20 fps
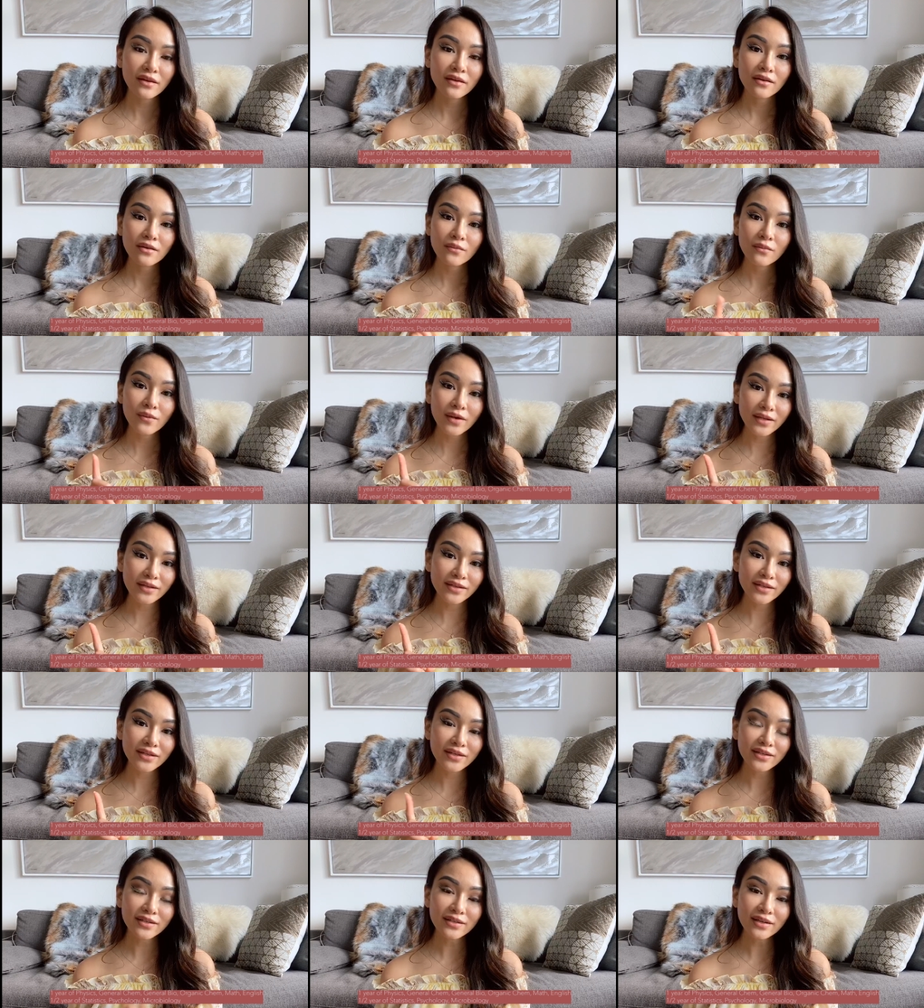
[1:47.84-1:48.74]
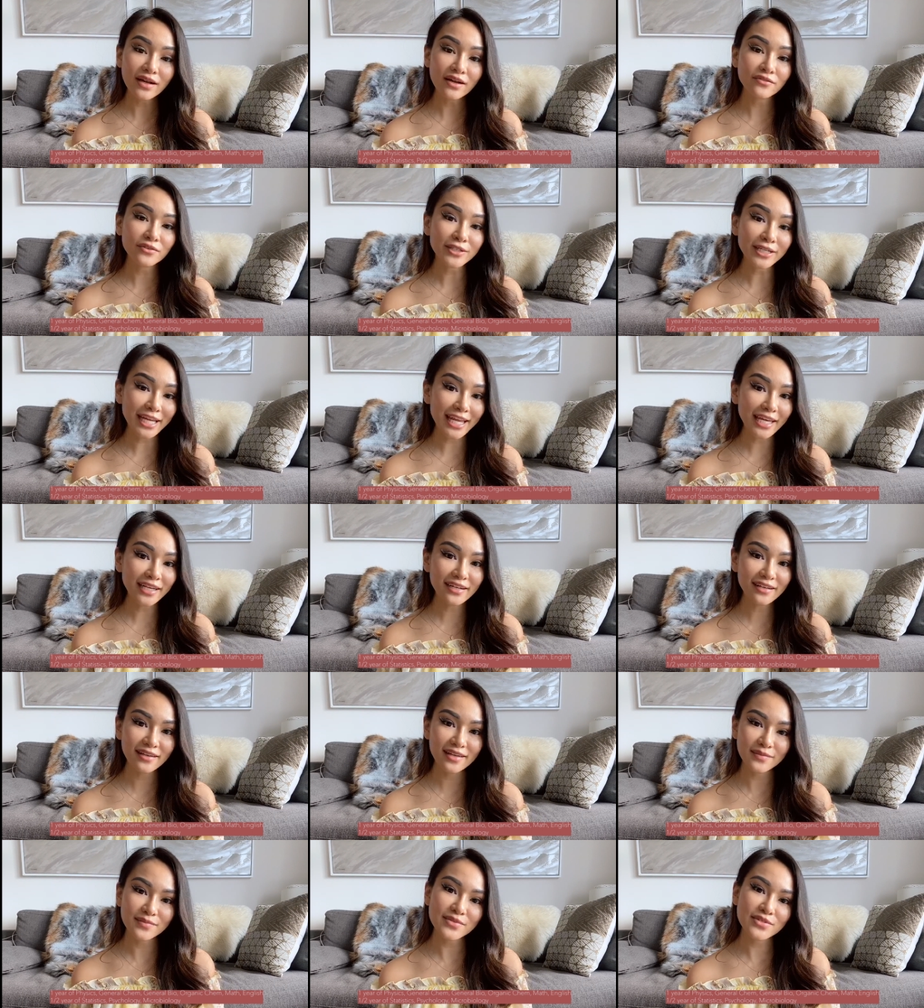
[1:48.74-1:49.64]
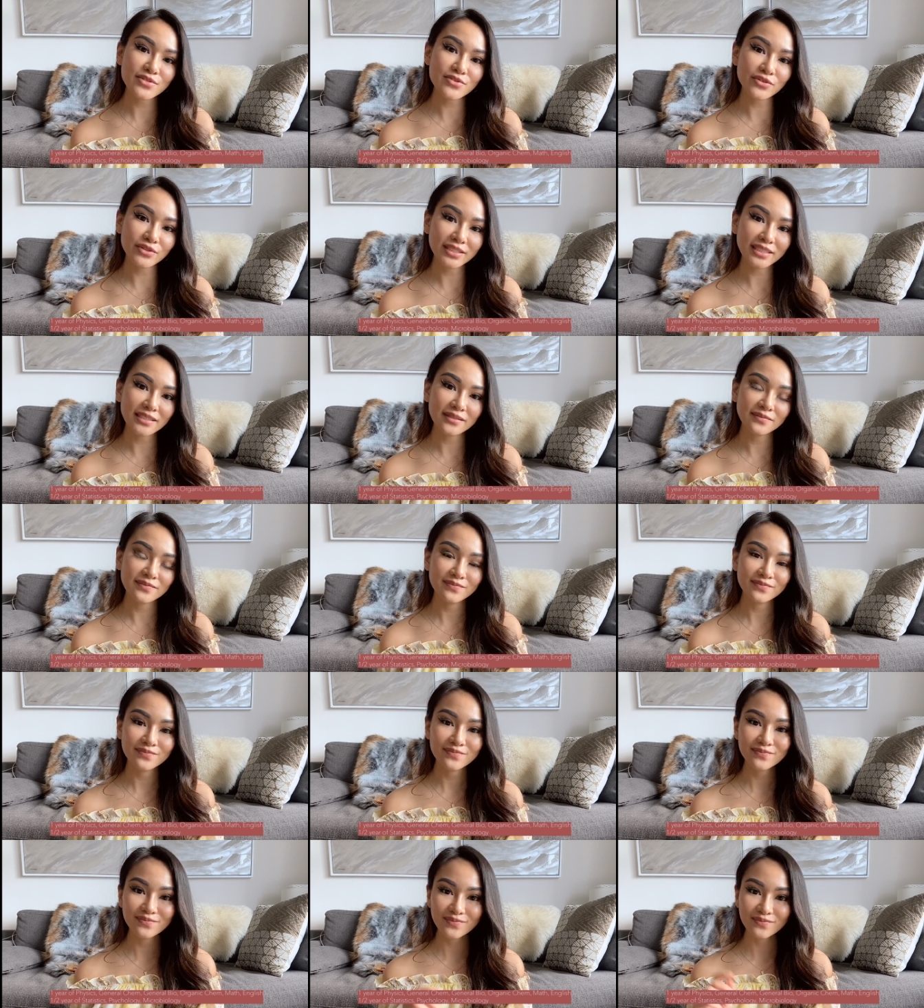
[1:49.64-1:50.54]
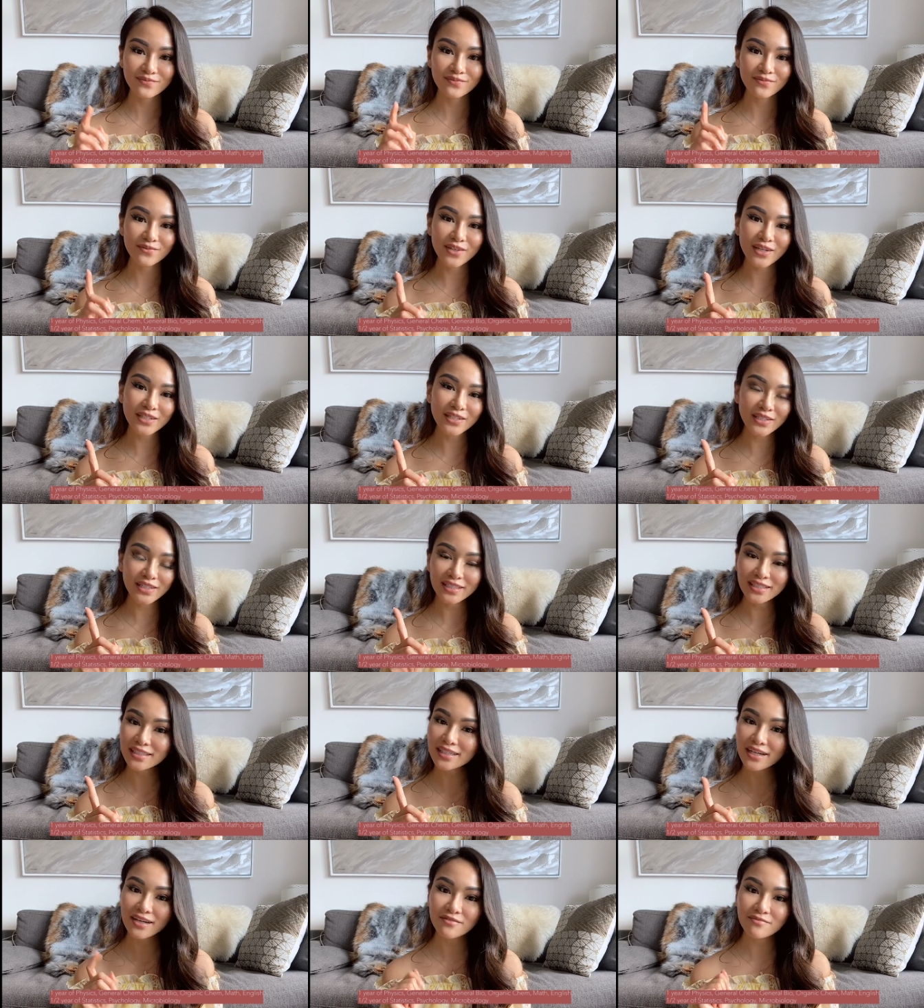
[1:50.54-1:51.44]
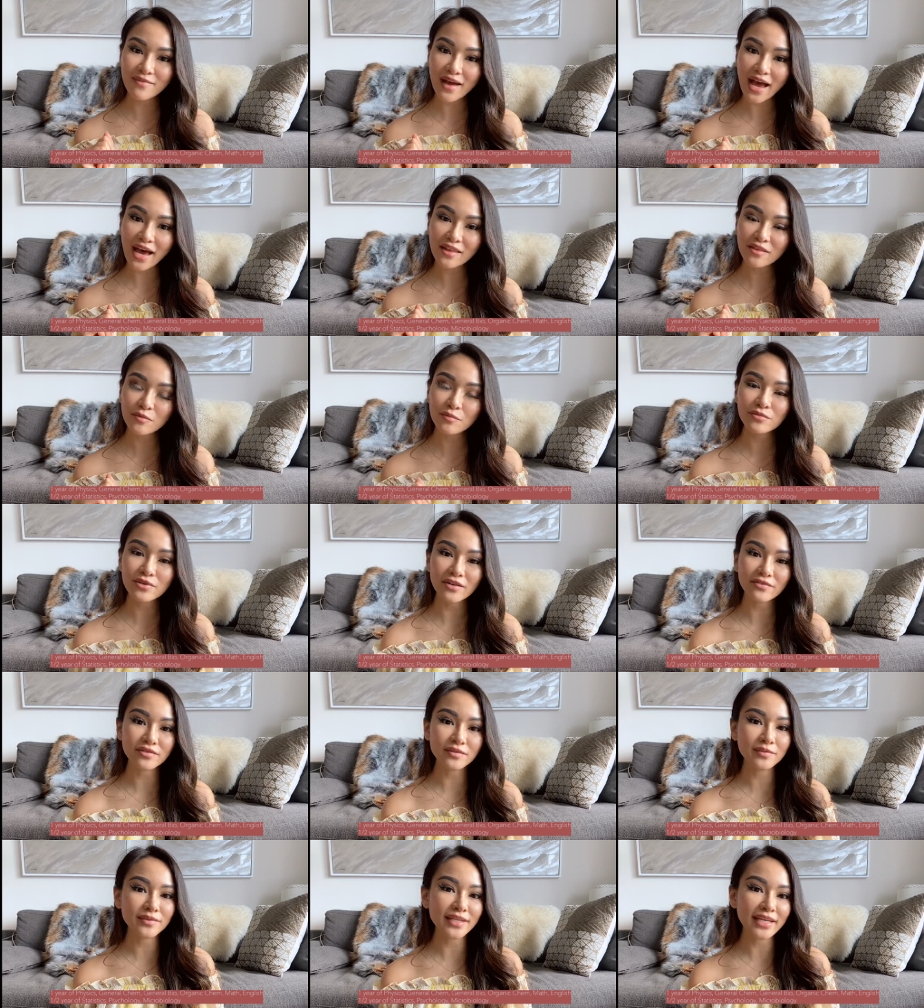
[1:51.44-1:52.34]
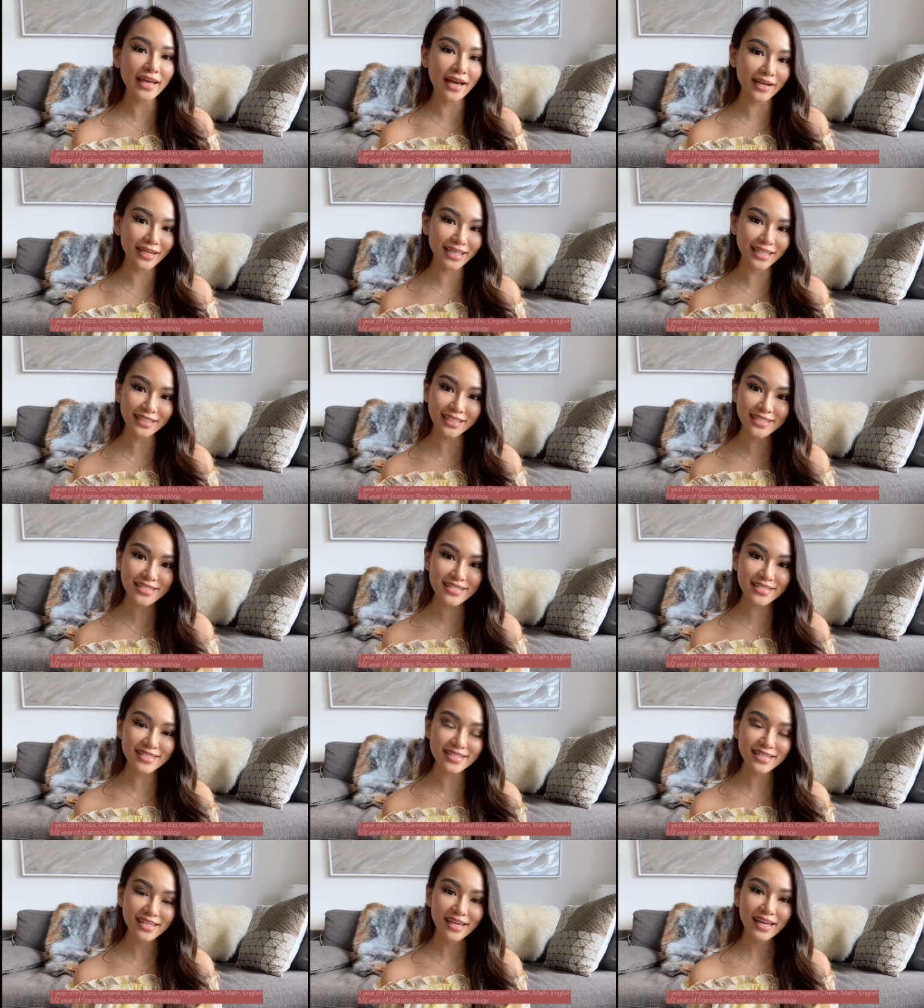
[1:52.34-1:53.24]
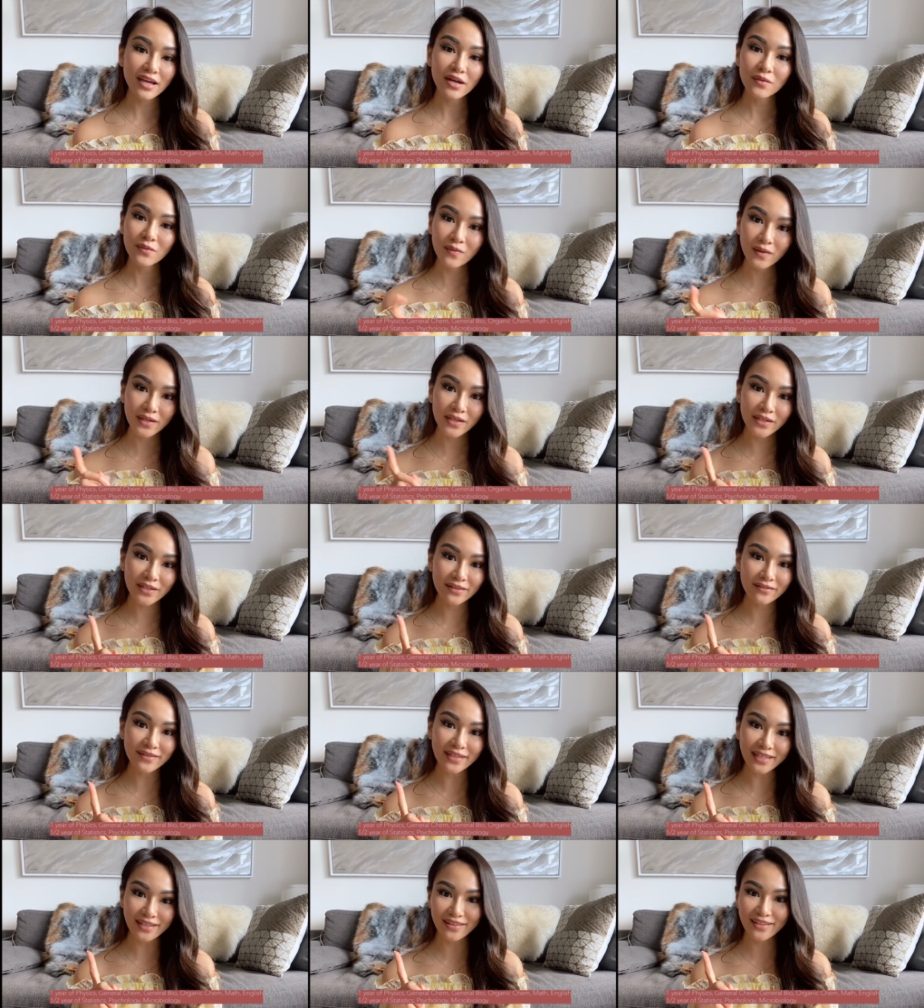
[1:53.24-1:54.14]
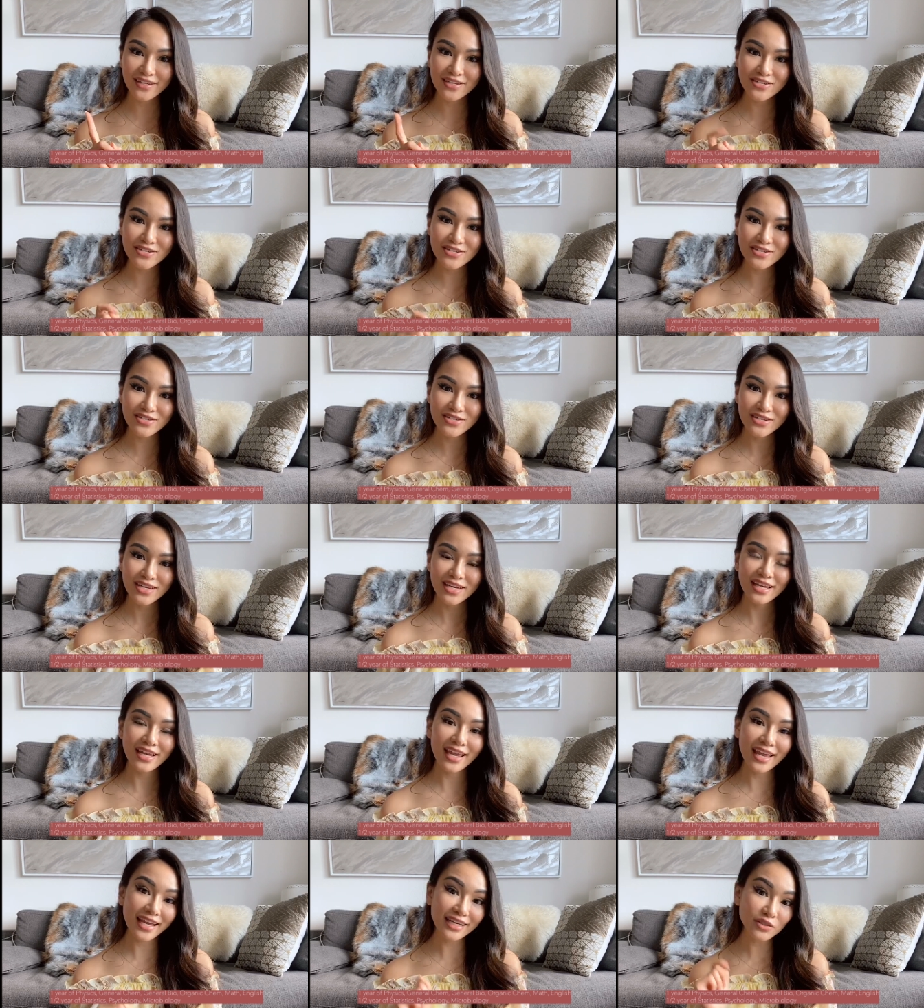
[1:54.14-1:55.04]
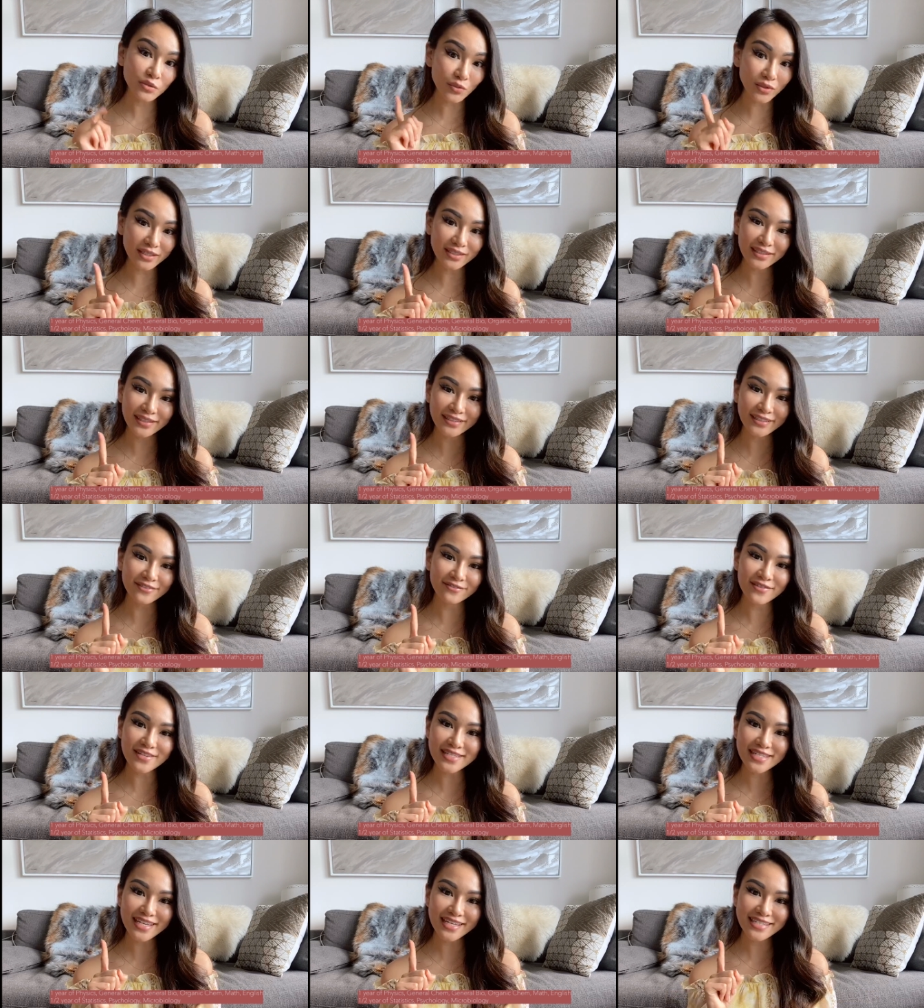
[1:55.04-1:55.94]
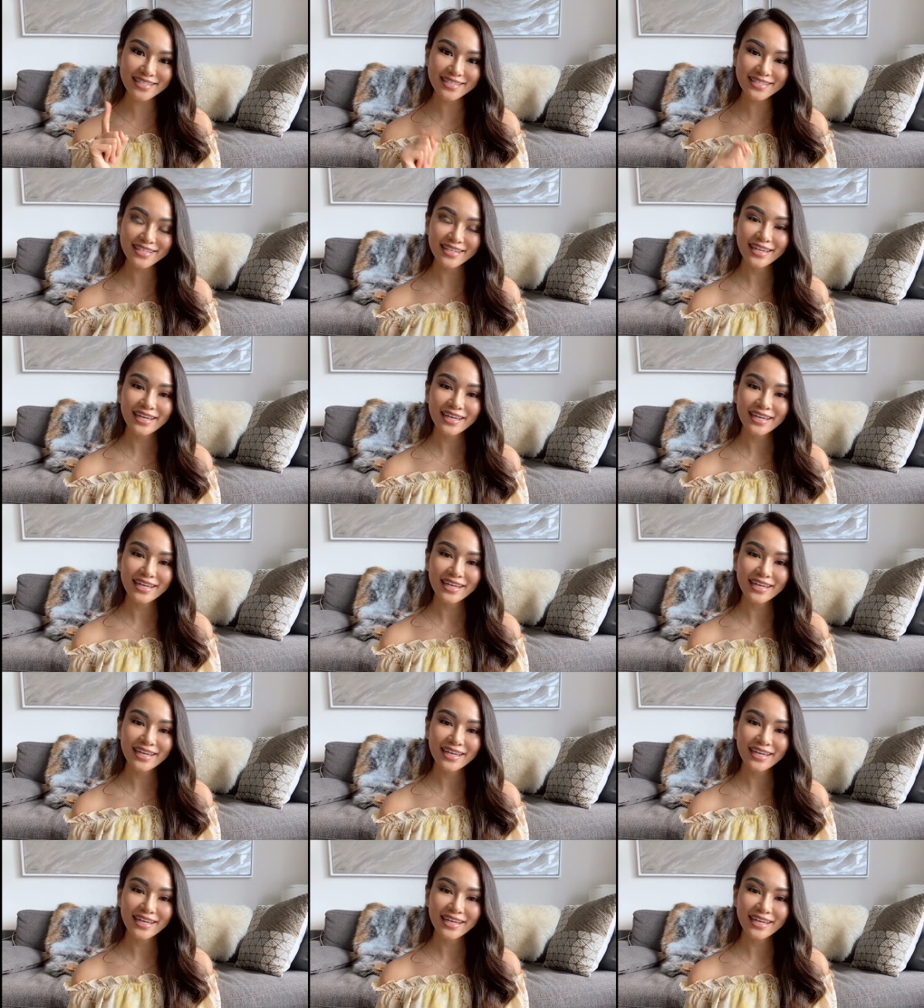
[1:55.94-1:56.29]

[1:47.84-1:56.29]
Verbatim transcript: one year of organic chemistry, one year of math, preferably calculus, one year of English, and one year of physics.